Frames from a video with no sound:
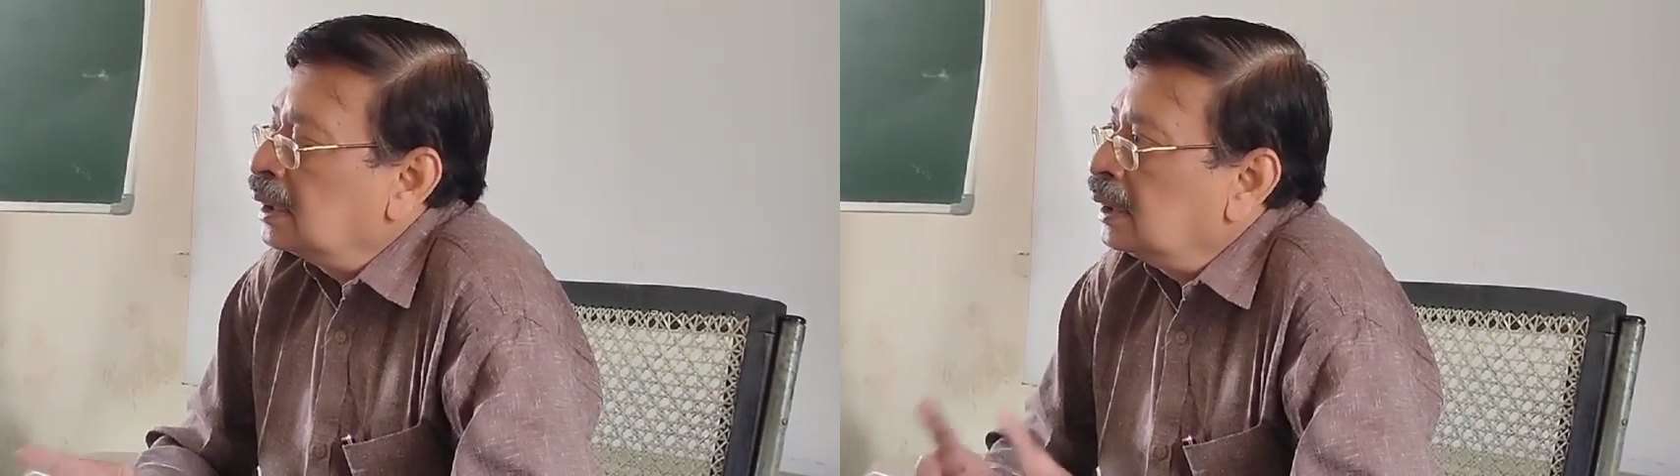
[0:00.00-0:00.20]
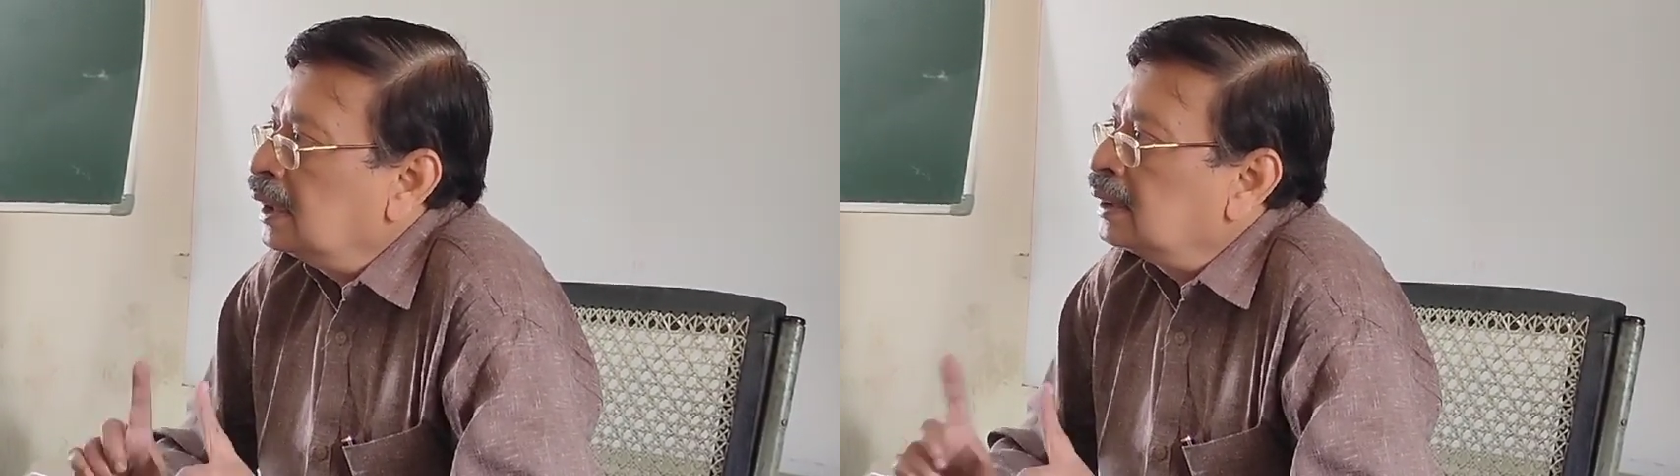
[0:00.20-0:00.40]

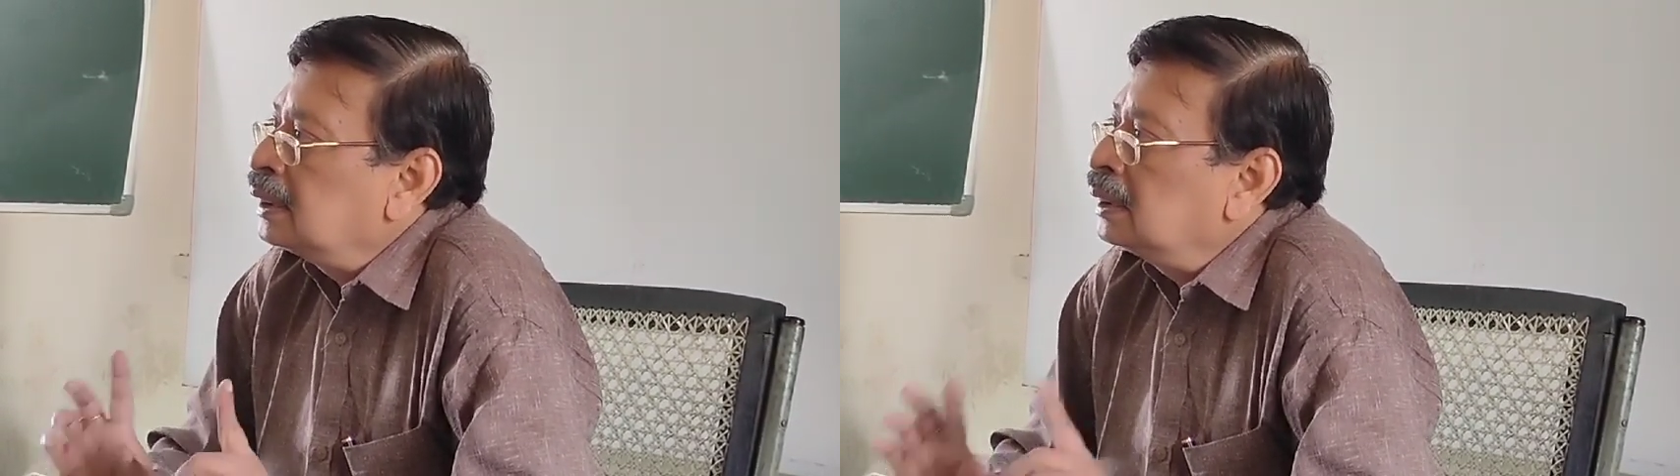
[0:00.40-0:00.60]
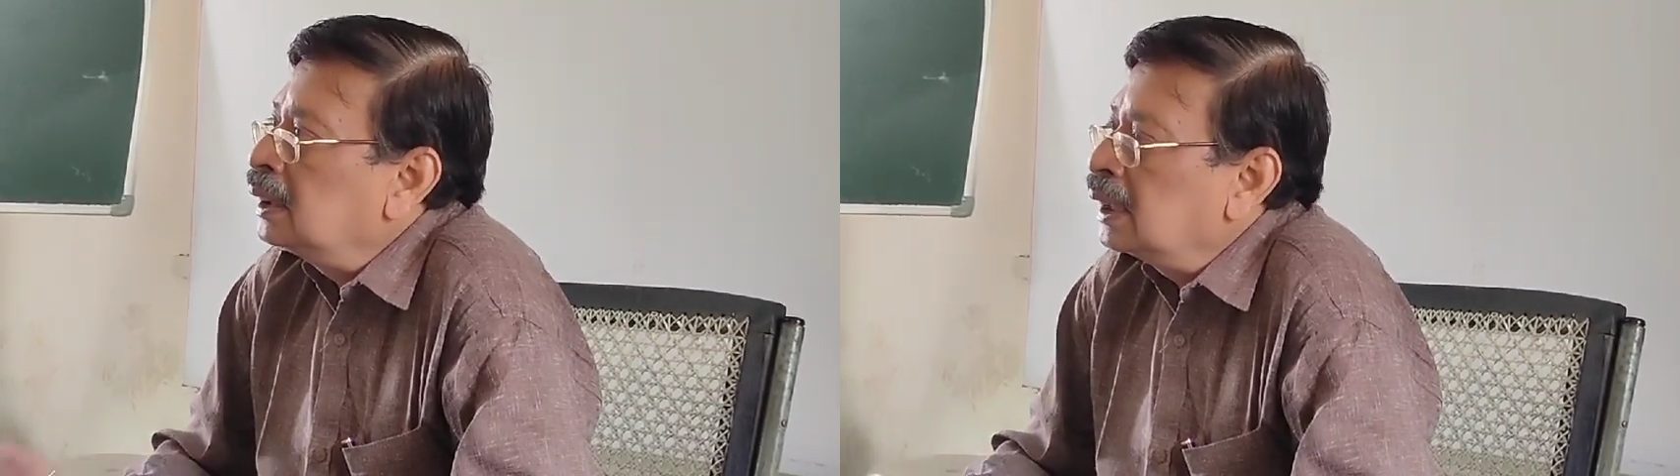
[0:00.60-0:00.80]
and
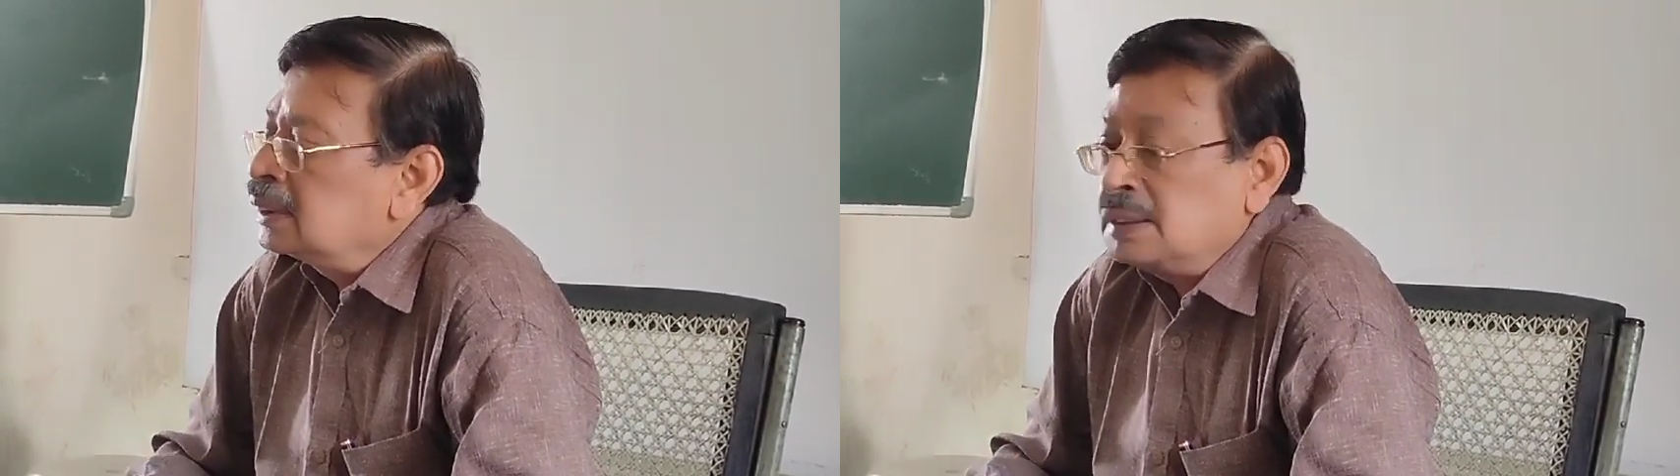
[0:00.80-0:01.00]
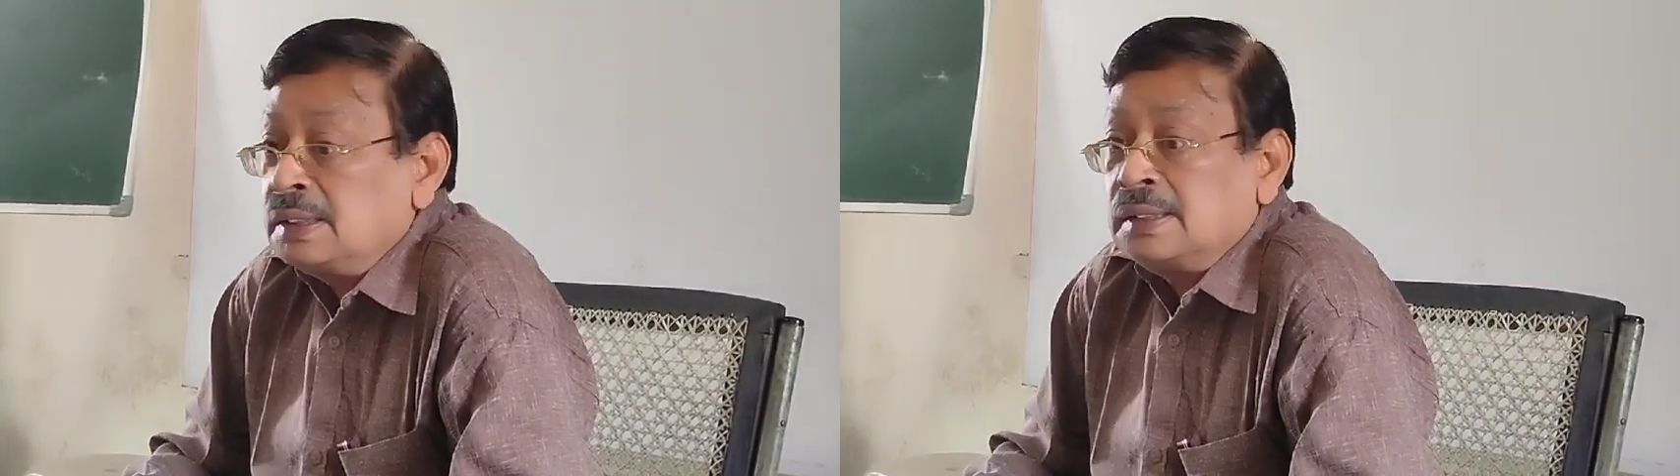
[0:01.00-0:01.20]
get the
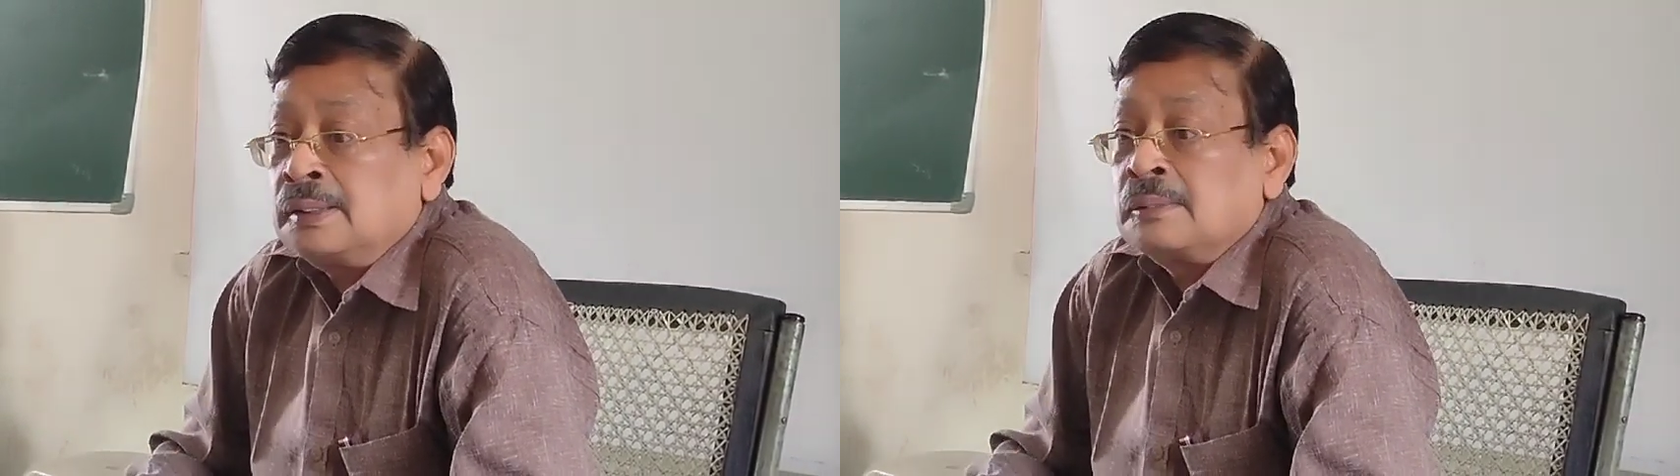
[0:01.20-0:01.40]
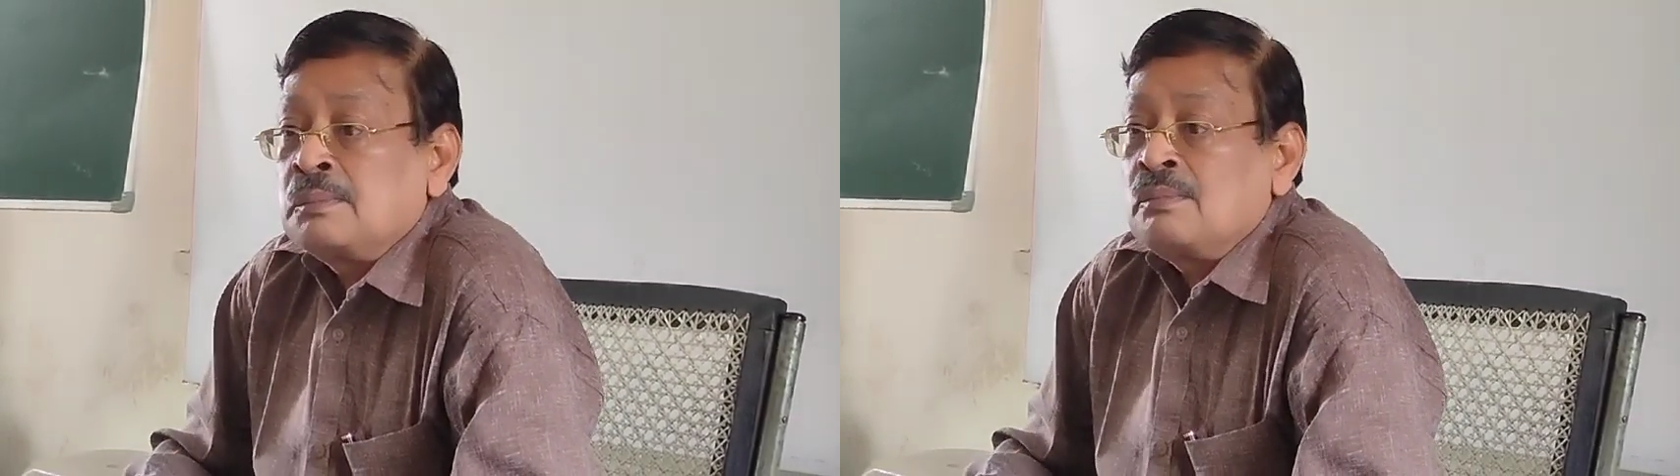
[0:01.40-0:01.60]
acidity.